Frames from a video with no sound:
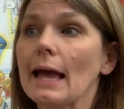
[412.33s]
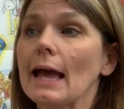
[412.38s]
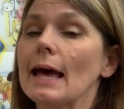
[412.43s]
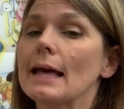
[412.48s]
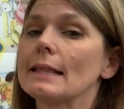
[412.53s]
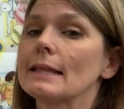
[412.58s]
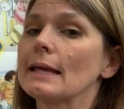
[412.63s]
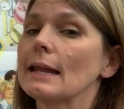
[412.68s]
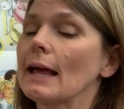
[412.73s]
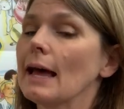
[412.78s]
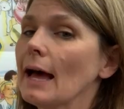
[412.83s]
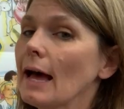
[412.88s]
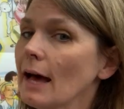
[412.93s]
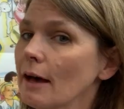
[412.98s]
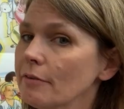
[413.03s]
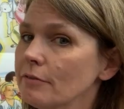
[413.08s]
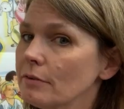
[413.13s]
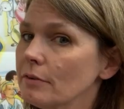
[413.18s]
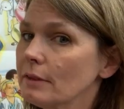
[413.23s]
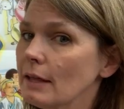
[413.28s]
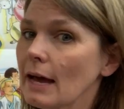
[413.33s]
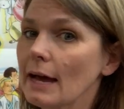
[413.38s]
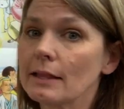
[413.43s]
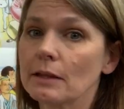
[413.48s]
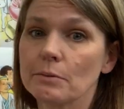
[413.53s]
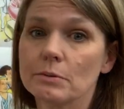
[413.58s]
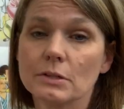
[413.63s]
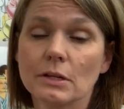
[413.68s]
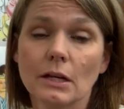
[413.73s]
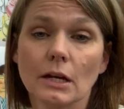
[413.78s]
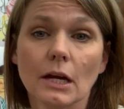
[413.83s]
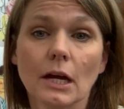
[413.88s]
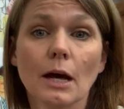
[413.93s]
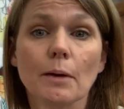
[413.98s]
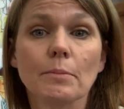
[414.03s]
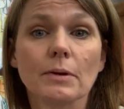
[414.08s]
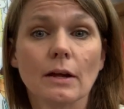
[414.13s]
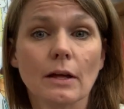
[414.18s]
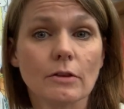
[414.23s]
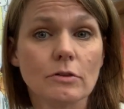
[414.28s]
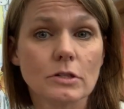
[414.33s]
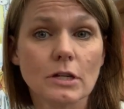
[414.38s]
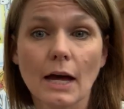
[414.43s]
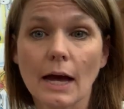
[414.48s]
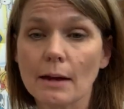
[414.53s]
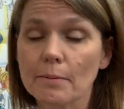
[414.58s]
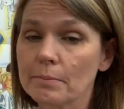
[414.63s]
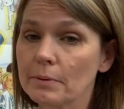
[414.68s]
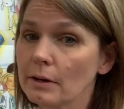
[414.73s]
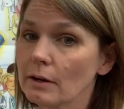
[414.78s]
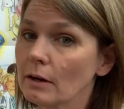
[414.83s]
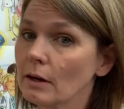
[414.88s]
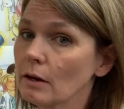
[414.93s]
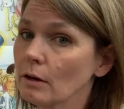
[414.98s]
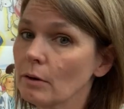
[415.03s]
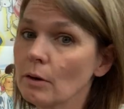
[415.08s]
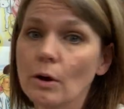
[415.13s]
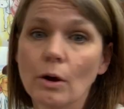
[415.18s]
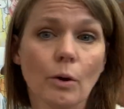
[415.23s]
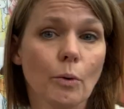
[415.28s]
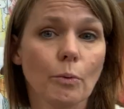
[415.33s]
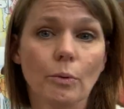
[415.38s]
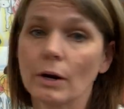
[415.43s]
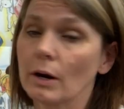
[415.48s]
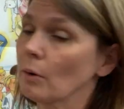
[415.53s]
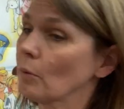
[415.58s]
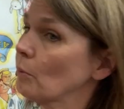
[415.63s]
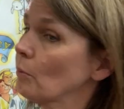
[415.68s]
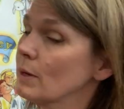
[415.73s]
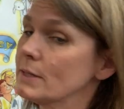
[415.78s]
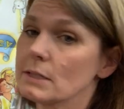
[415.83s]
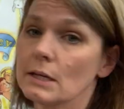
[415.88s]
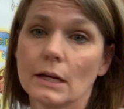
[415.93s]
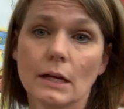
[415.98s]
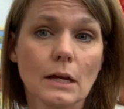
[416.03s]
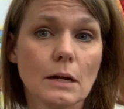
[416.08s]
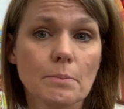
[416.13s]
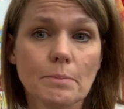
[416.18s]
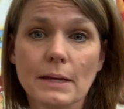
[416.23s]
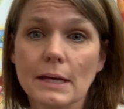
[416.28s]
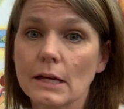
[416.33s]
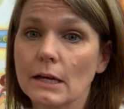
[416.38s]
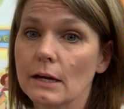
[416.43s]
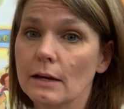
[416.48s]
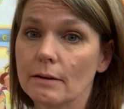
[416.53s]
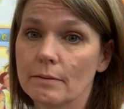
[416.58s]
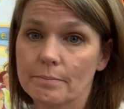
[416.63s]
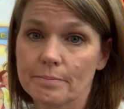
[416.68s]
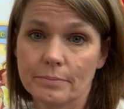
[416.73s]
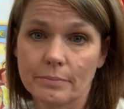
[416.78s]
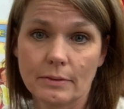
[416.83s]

And then after that, there was going to come another time period where it wasn't going to be good.